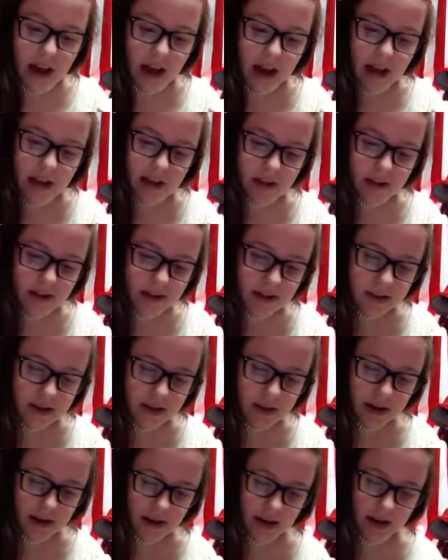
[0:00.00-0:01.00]
And
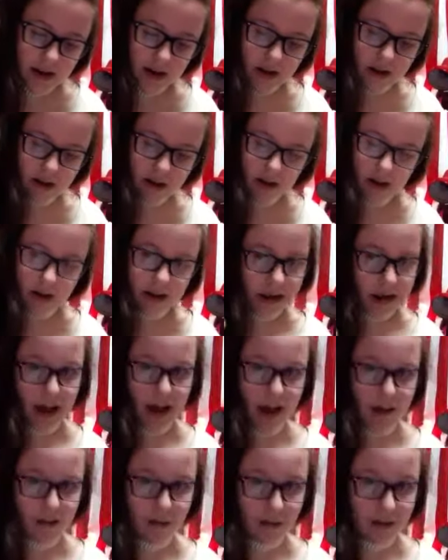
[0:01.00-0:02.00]
yeah,
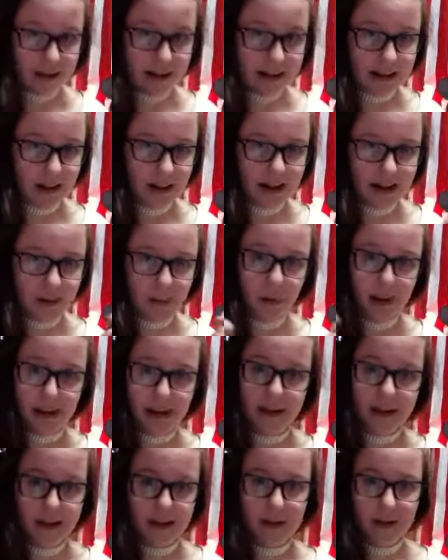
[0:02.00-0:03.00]
I really like the
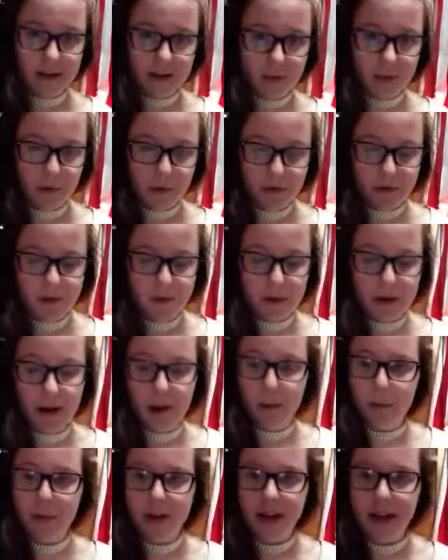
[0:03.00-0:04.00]
way that the tempo sped
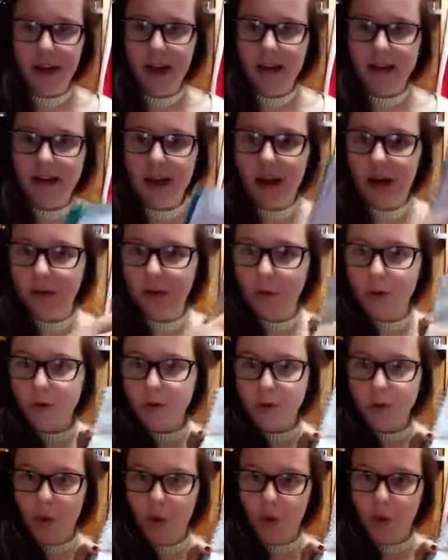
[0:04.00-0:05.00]
up. P.S. I wrote
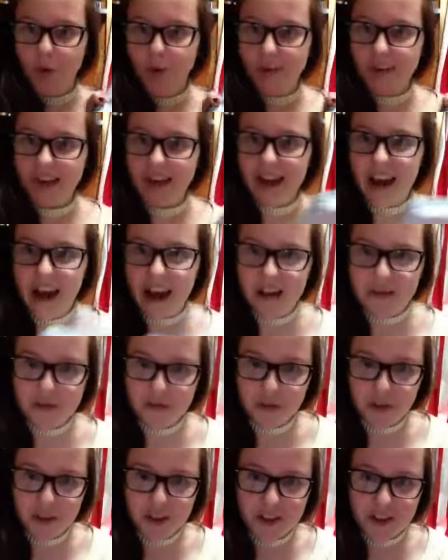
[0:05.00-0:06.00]
notes and
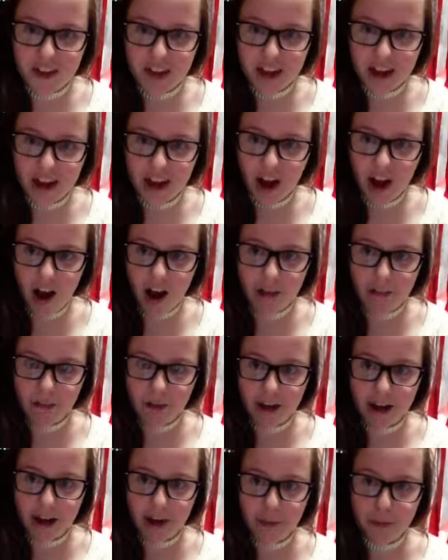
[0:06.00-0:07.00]
everything. I'm
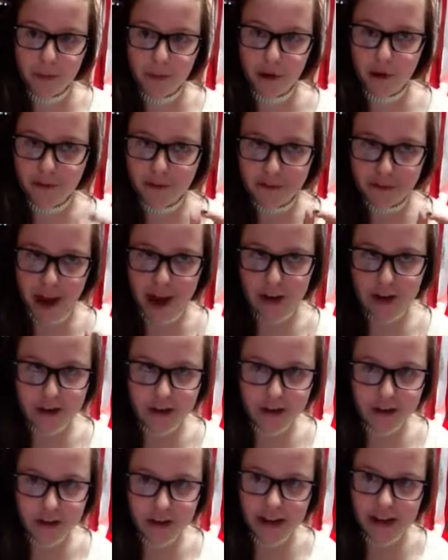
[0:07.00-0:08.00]
like
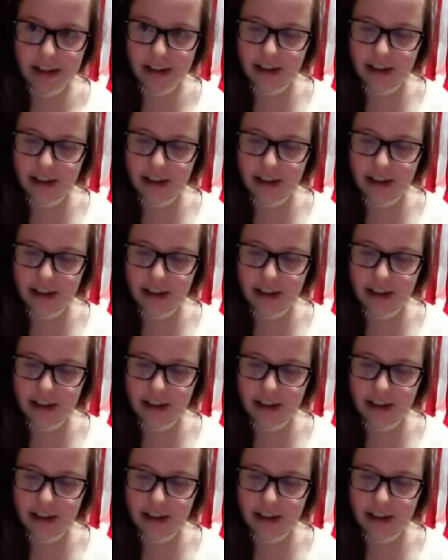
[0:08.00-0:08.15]
profesh.